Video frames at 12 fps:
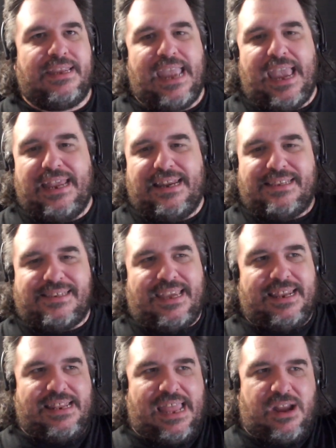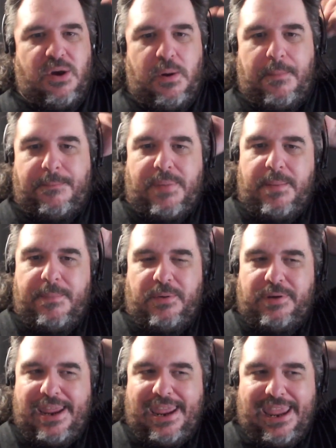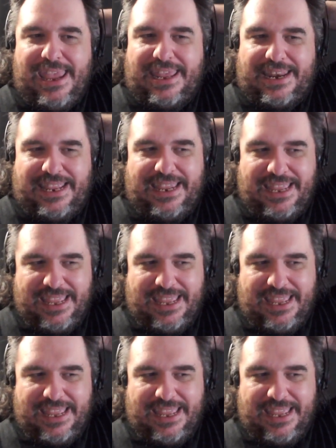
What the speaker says: Yeah, he just get like a bump on the head.